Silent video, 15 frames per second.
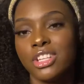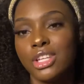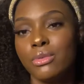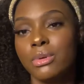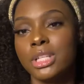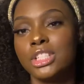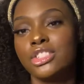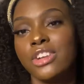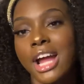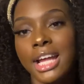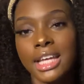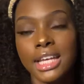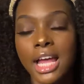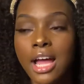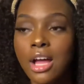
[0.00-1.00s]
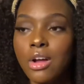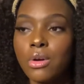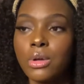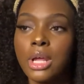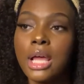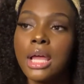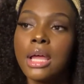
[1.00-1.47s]
want to drag it
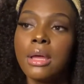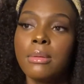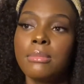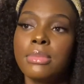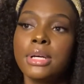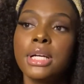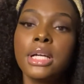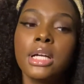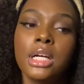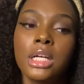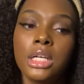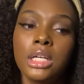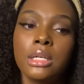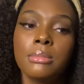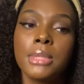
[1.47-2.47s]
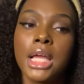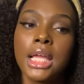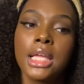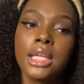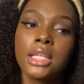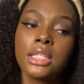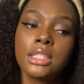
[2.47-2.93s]
out, but
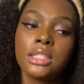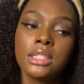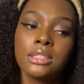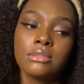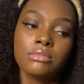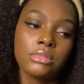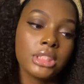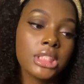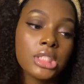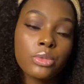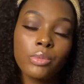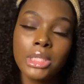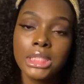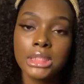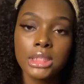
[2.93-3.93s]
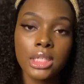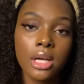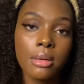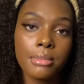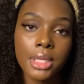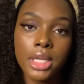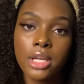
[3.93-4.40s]
just wanted to
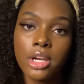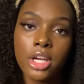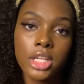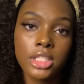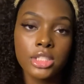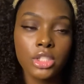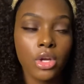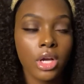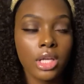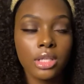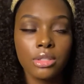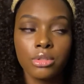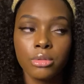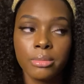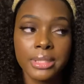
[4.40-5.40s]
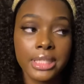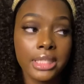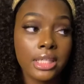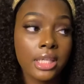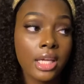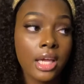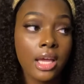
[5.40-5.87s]
come here and talk a little bit
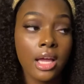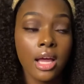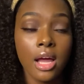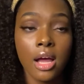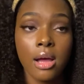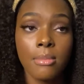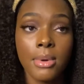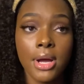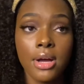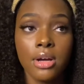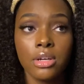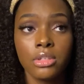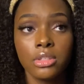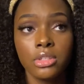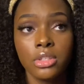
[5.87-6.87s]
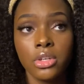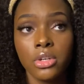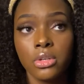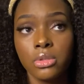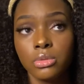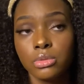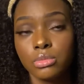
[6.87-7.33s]
about, you
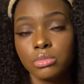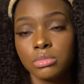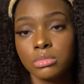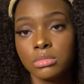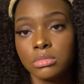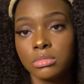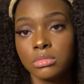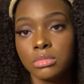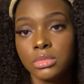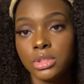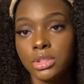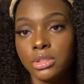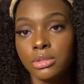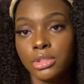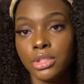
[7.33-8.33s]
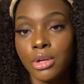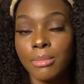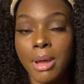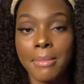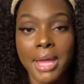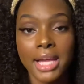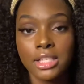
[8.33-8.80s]
know,
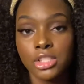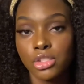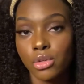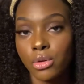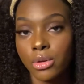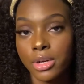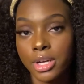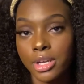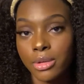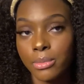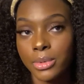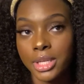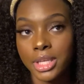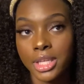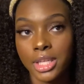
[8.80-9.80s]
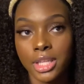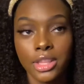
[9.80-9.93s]
my backstory with